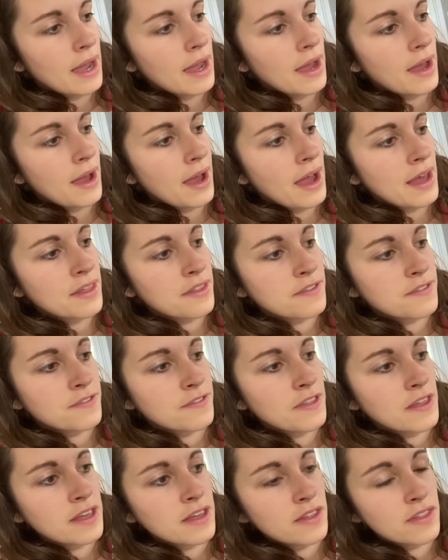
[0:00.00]
I
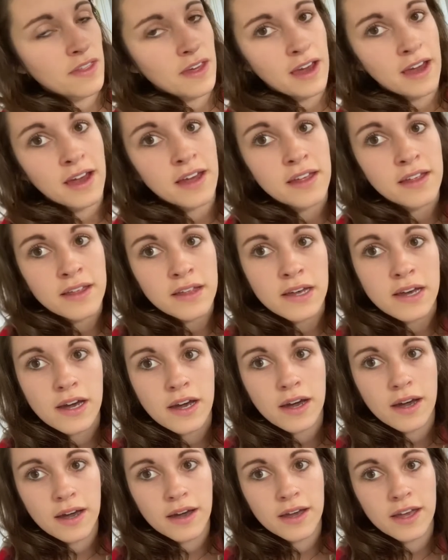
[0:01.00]
think that
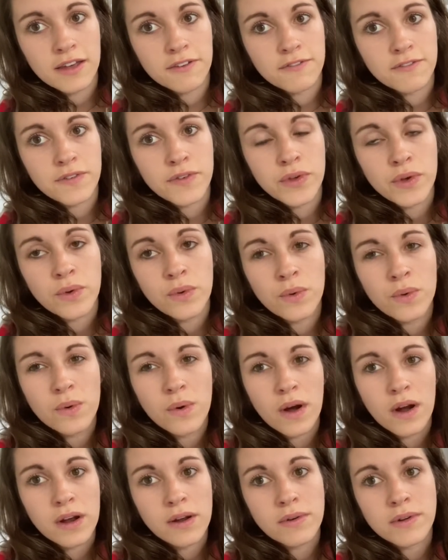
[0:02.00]
if you
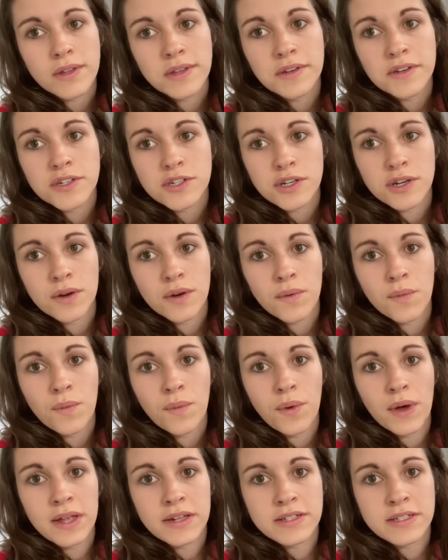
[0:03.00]
aren't really sure
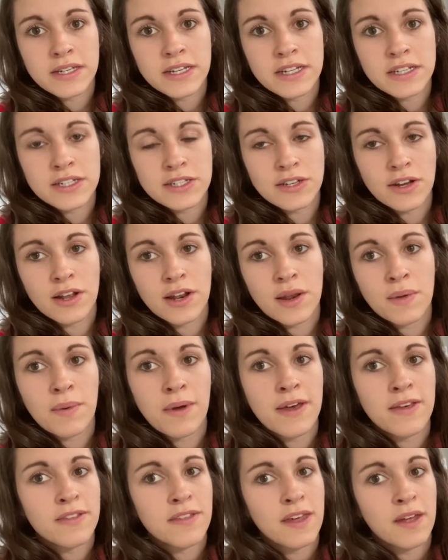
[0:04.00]
what to get started
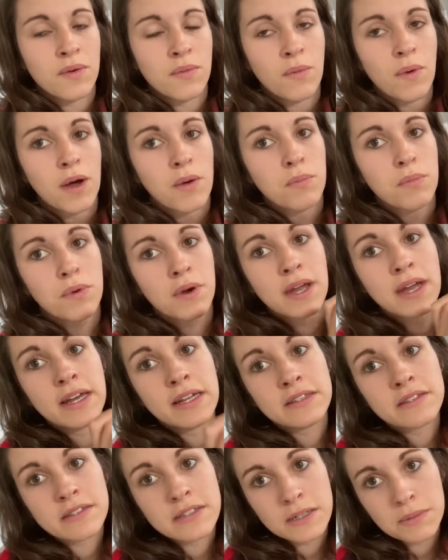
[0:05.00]
with and what
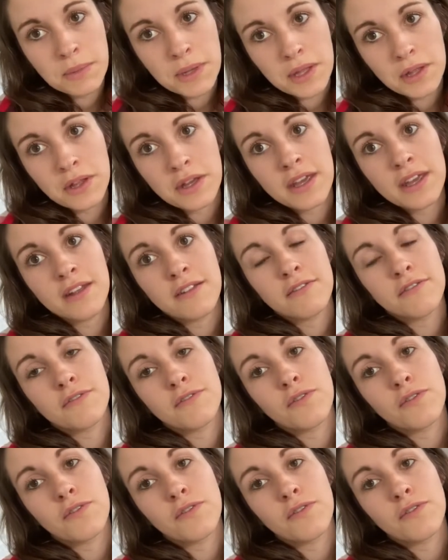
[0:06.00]
brands to be looking